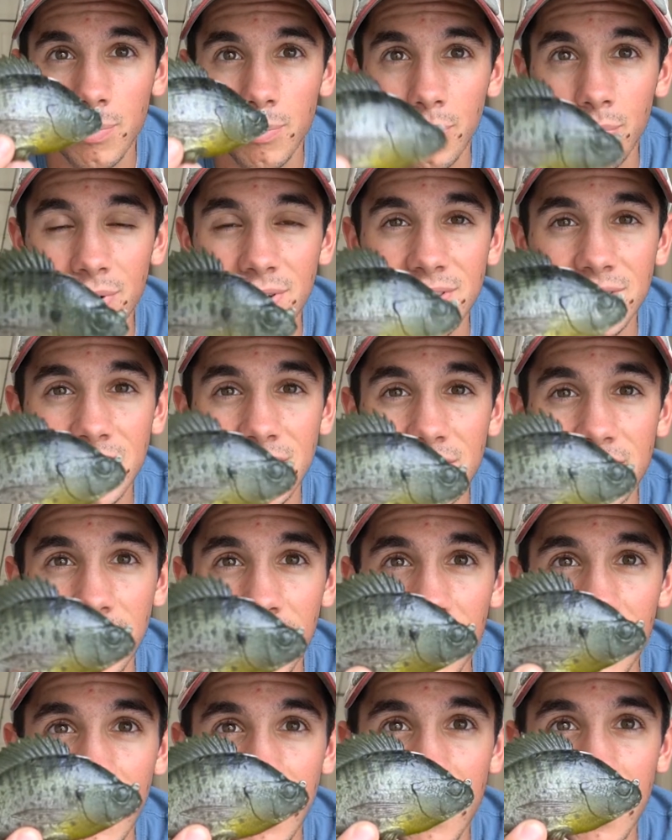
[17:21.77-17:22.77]
printed
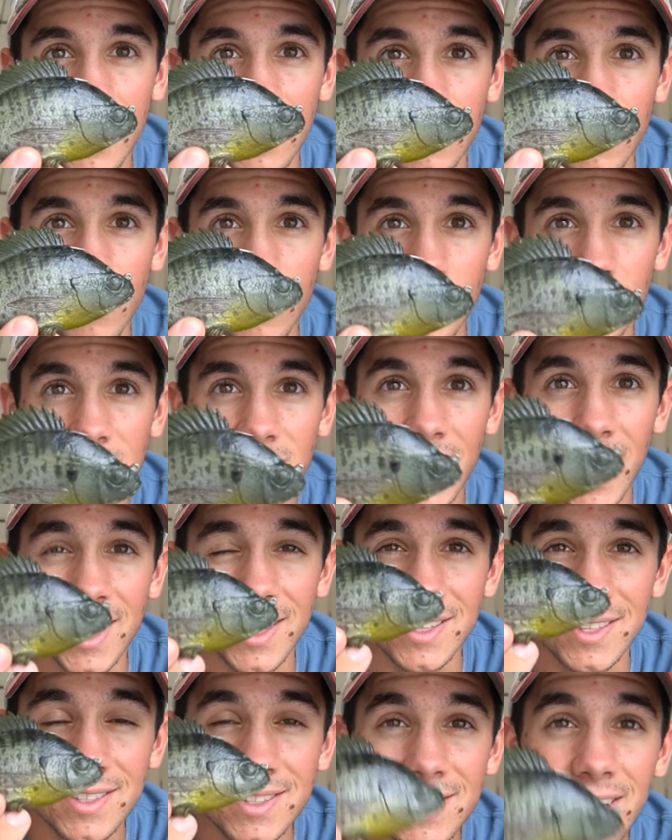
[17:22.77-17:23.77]
that it looks
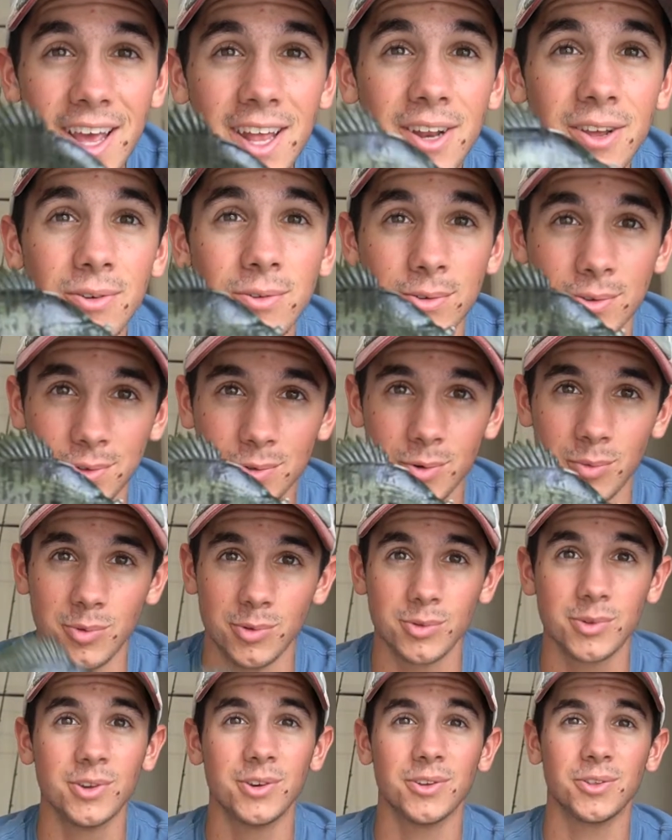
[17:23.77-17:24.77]
identical to a
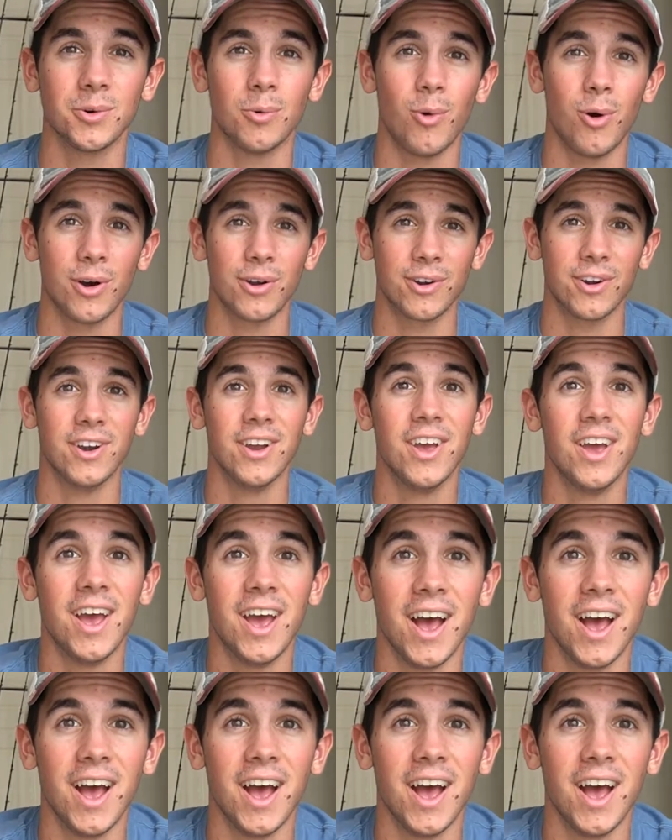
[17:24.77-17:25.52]
bluegill in the water.